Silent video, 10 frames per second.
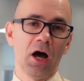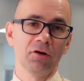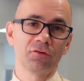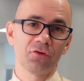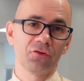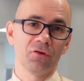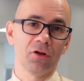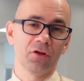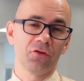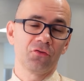first of
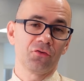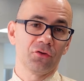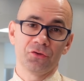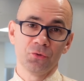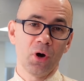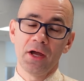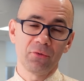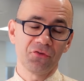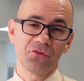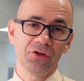all, is
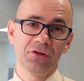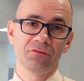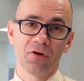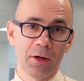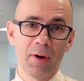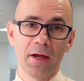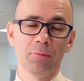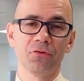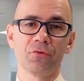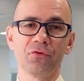am I
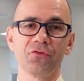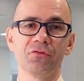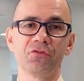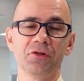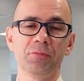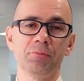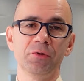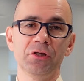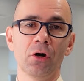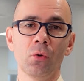able to receive
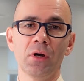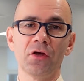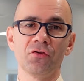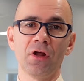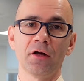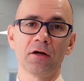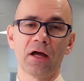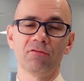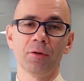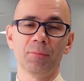CPP, OAS, and other
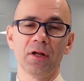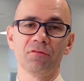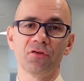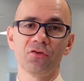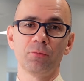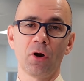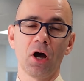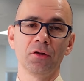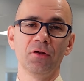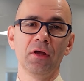government benefits
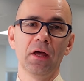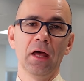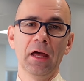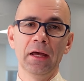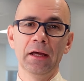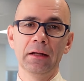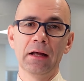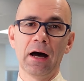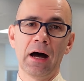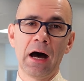abroad, and
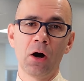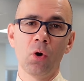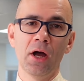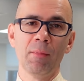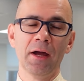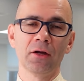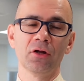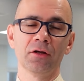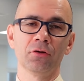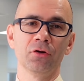how am I
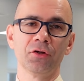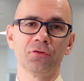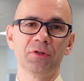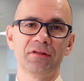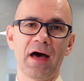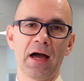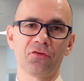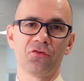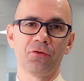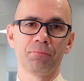going to be
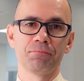taxed?